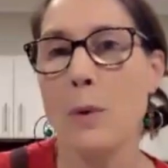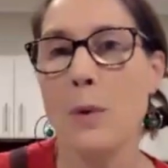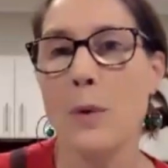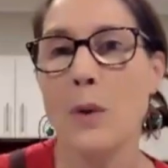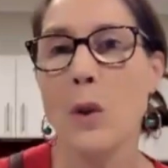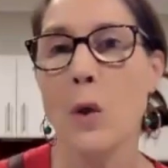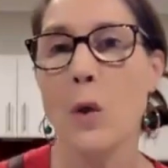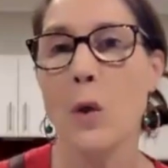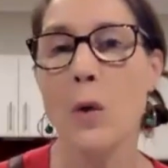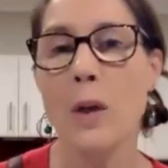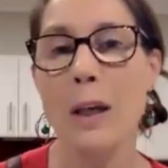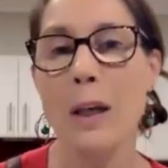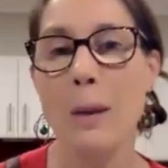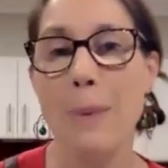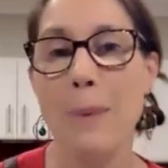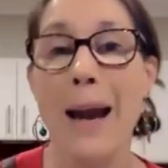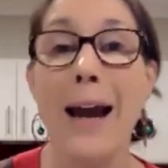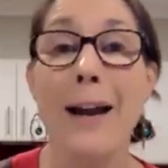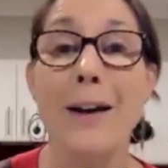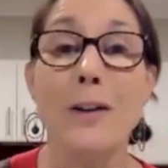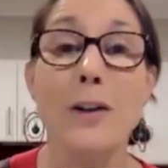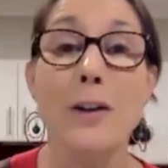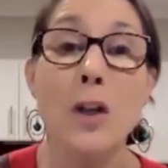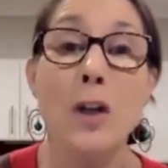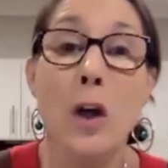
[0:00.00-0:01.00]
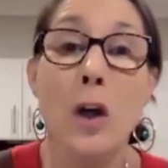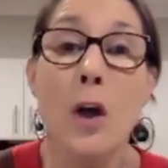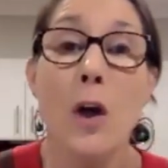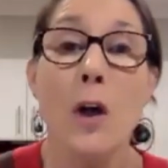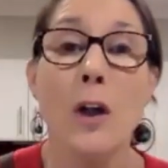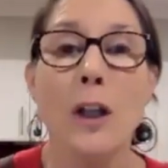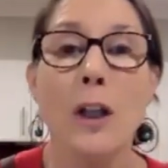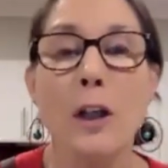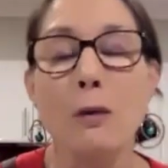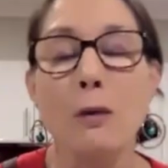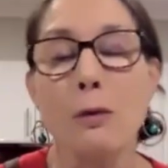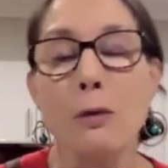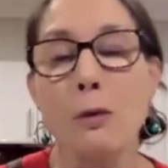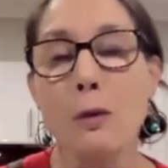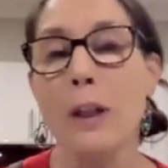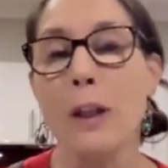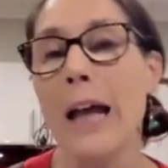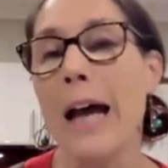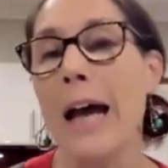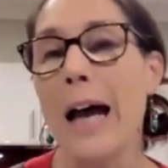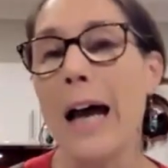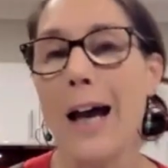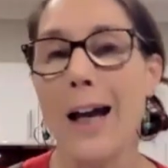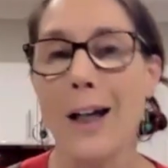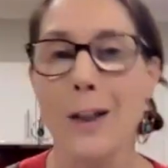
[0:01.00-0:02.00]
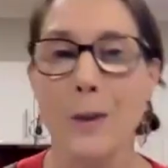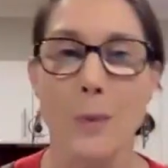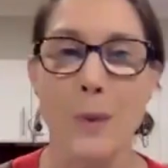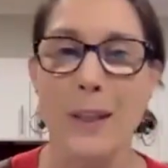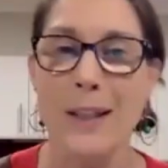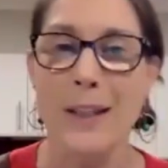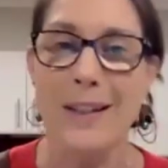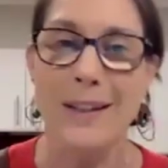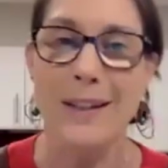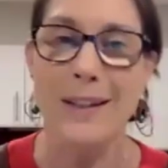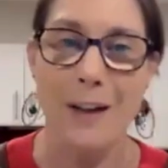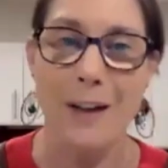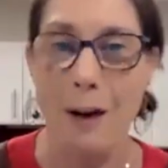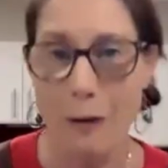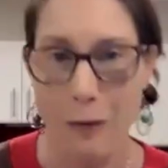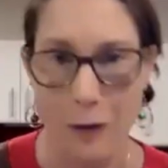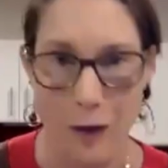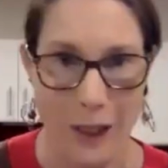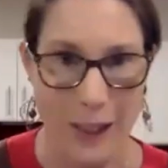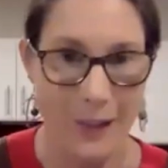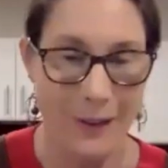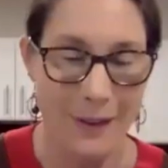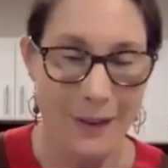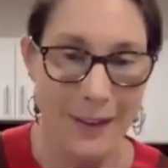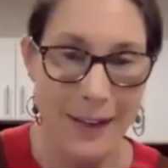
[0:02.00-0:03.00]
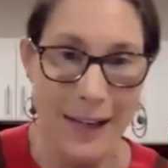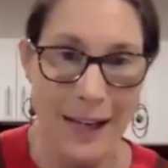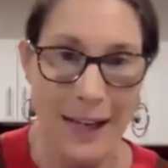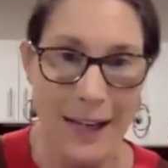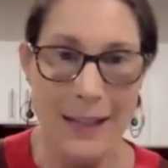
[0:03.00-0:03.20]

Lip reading: were talking about turkey roulade with stuffings.